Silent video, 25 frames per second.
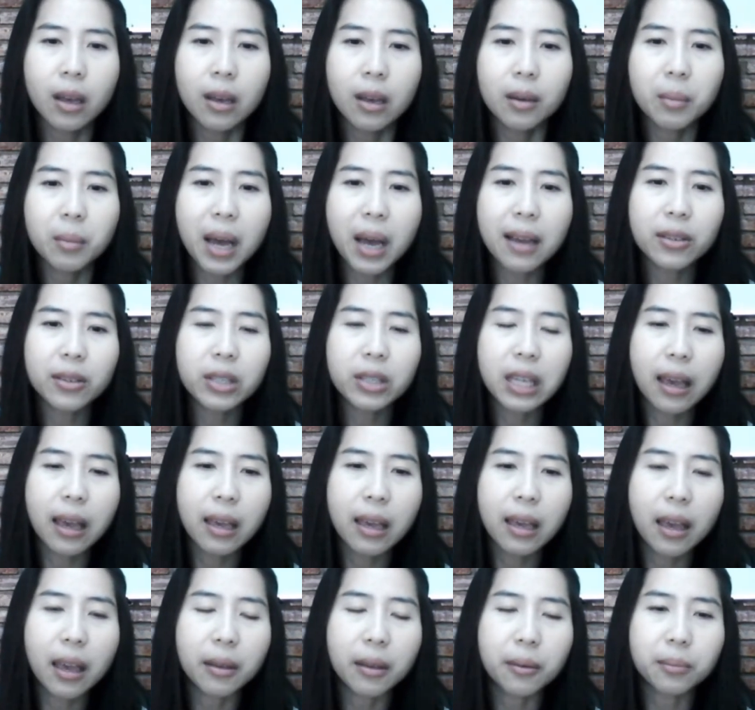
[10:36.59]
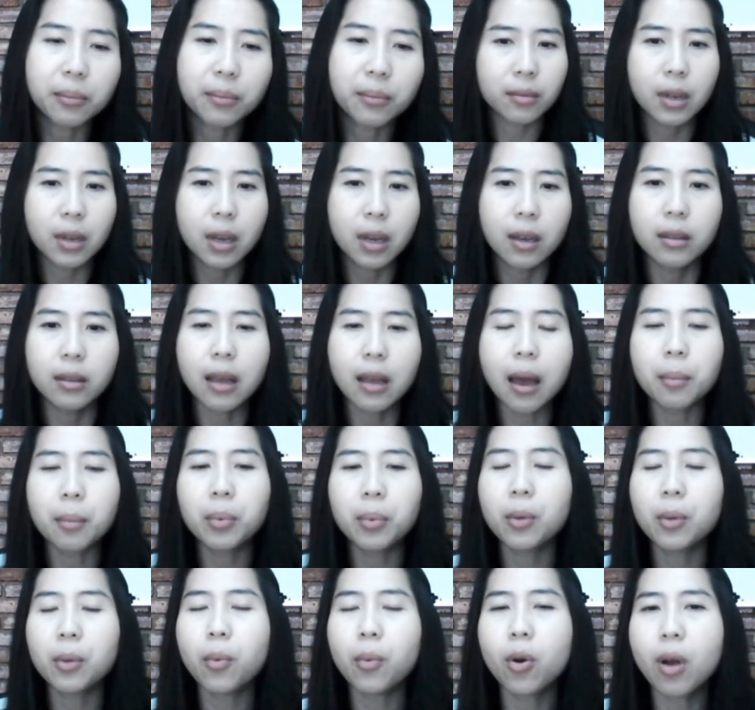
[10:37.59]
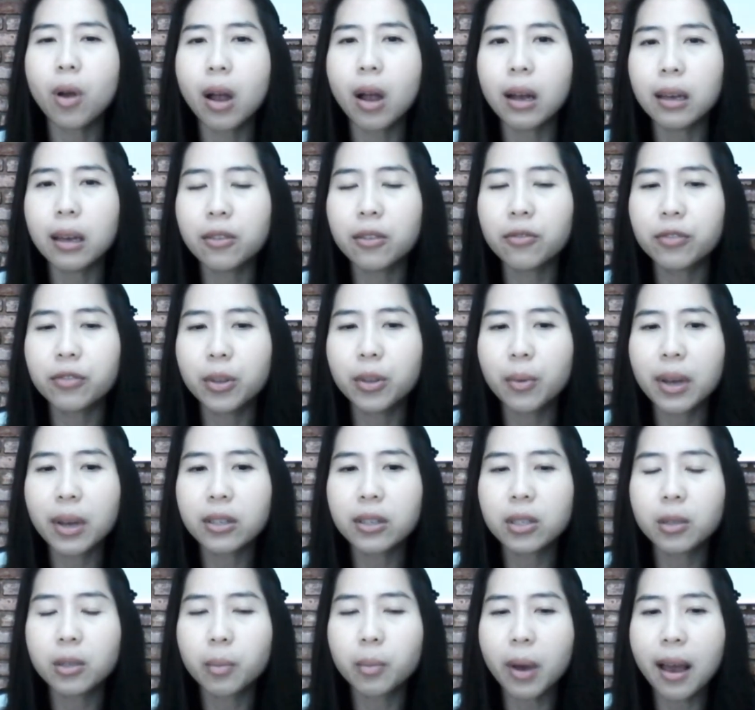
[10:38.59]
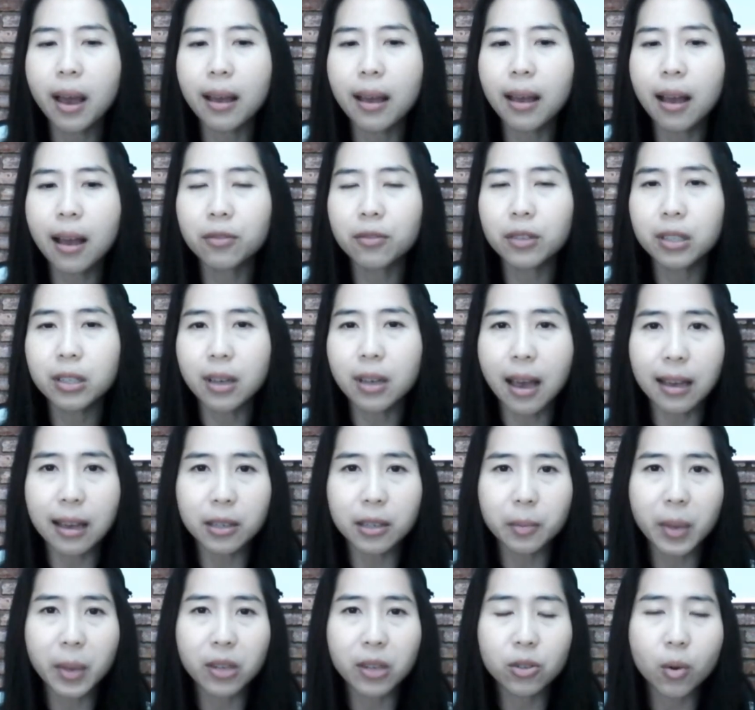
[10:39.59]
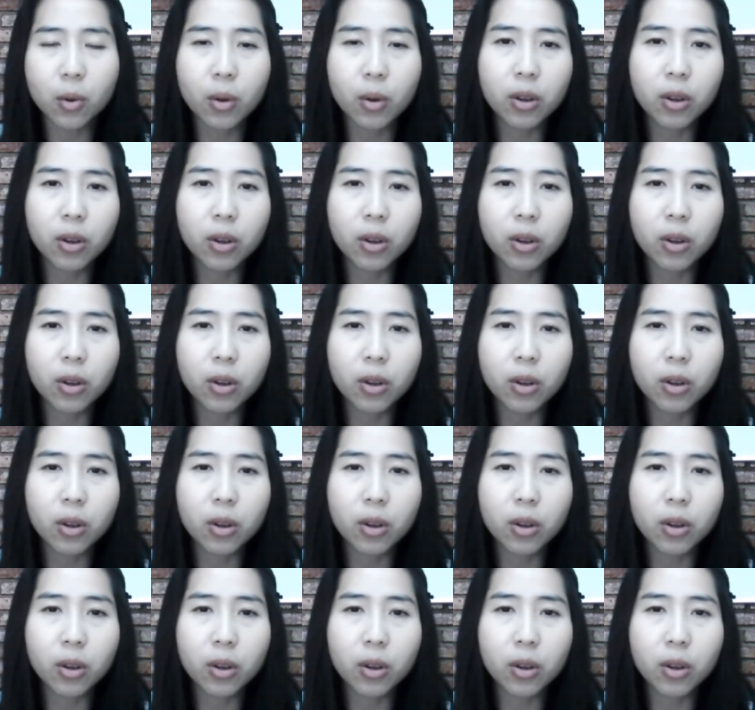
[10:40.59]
by saying that people are influenced by advertisements or